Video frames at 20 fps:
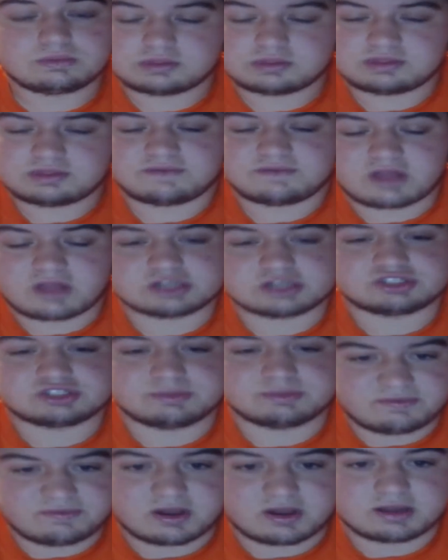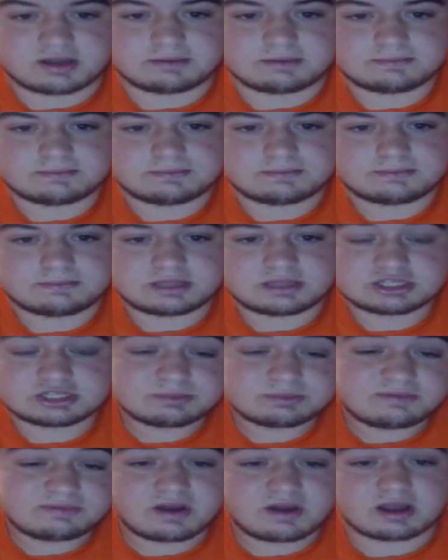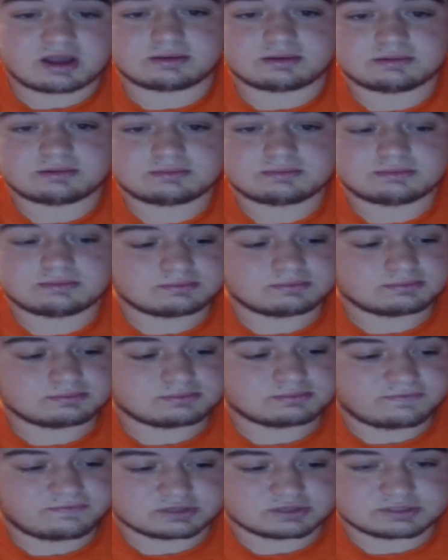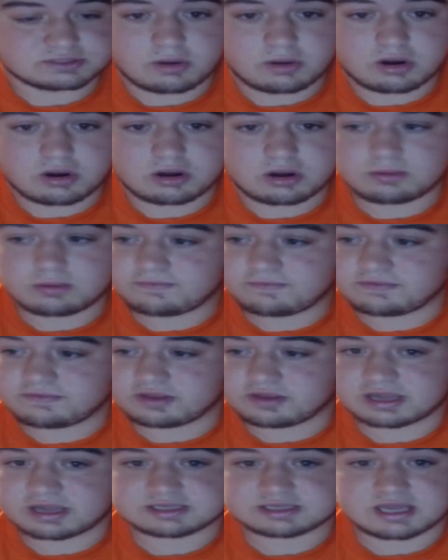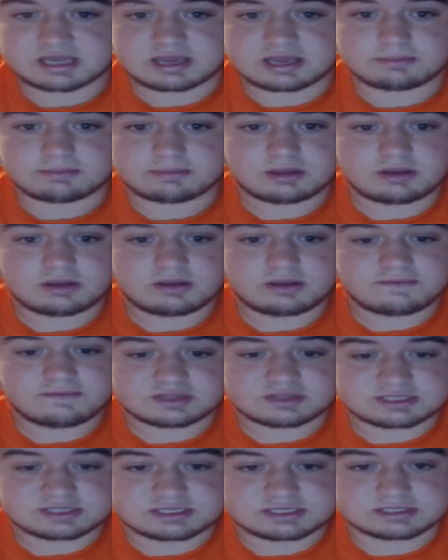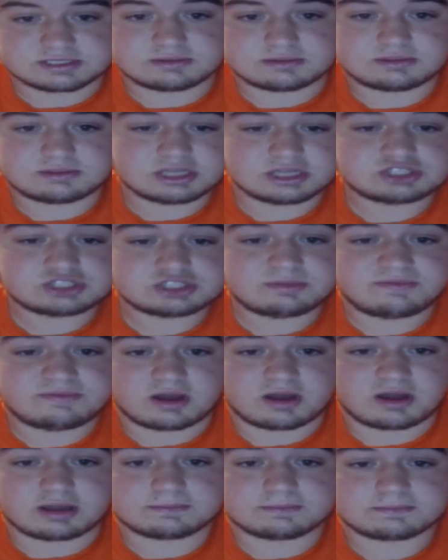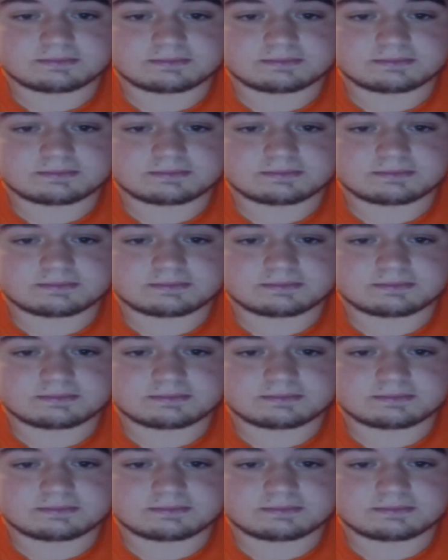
the Flyers should be fine. They should be fine for tomorrow, for the next game, for the season. They should be fine.